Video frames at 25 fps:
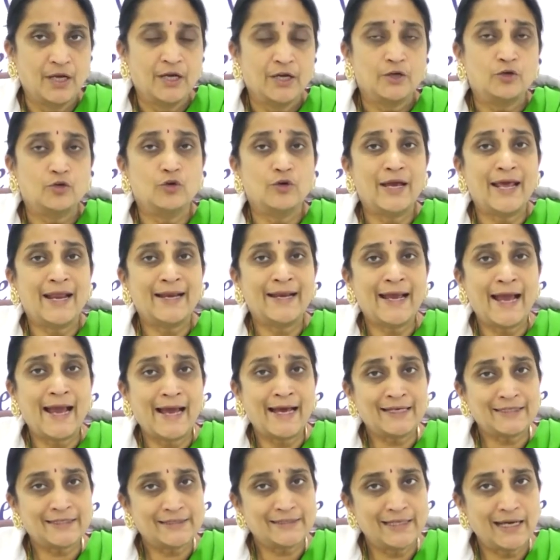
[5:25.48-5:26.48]
to
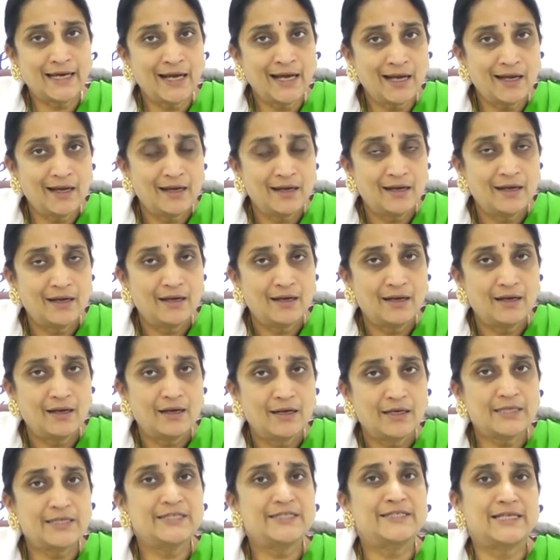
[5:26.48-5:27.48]
enhance the
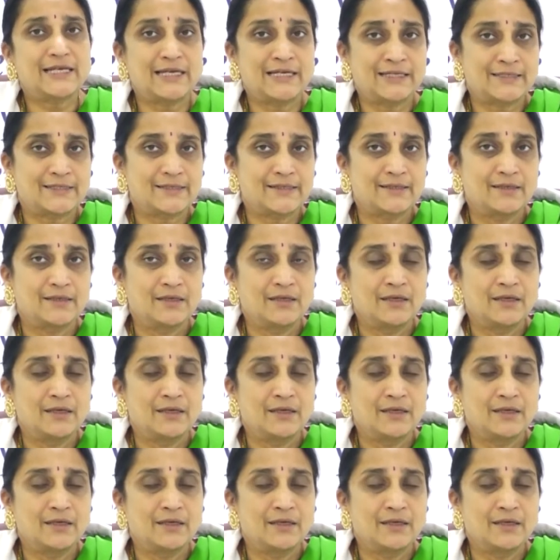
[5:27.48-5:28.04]
results.